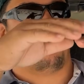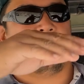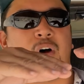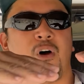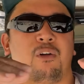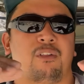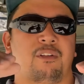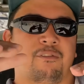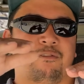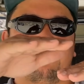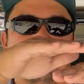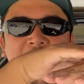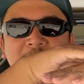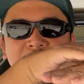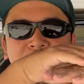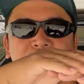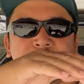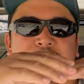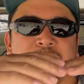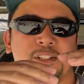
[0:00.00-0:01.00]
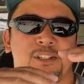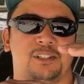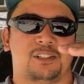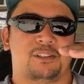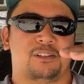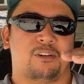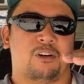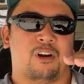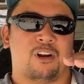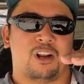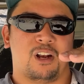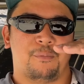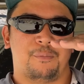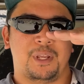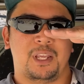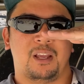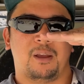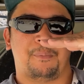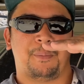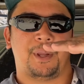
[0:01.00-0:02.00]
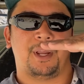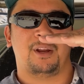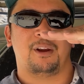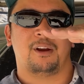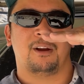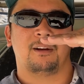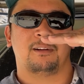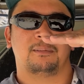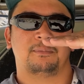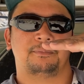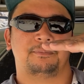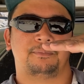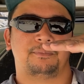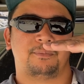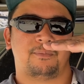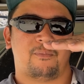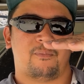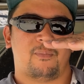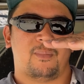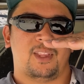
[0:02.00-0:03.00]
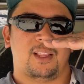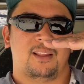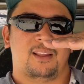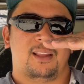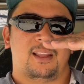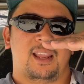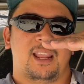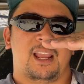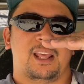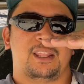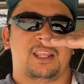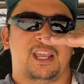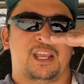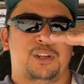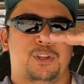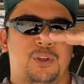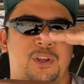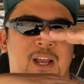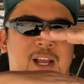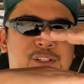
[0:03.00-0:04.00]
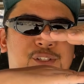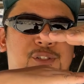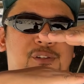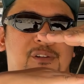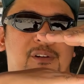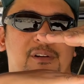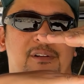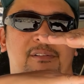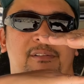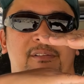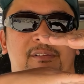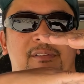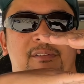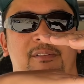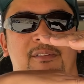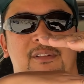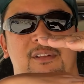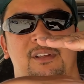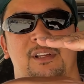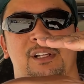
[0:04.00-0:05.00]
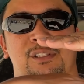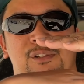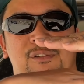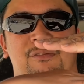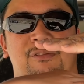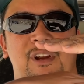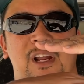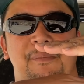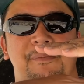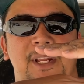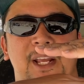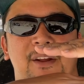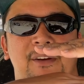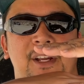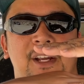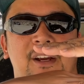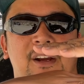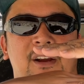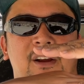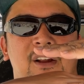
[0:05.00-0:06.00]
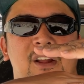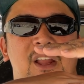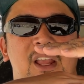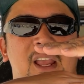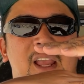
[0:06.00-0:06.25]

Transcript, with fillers: all the vitals are going to be up here, and then you got your got your frame down here.